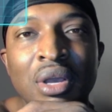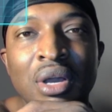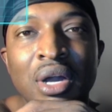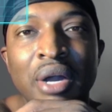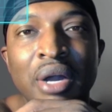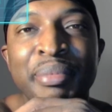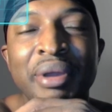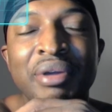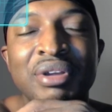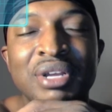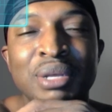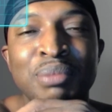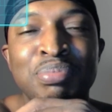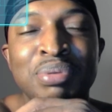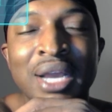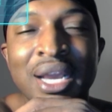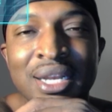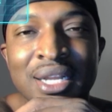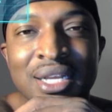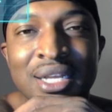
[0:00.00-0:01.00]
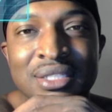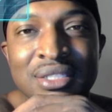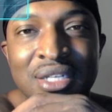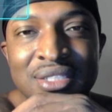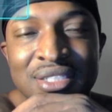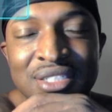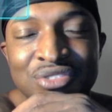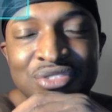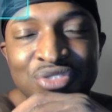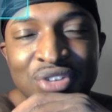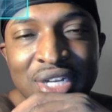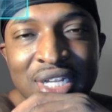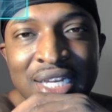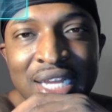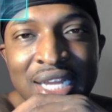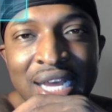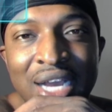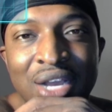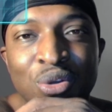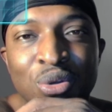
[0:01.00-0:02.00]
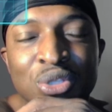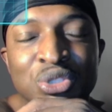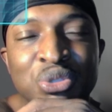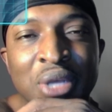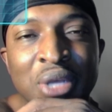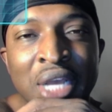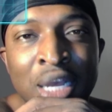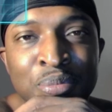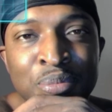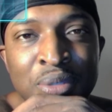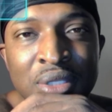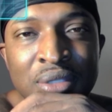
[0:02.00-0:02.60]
American playlists, because it's really not going to happen.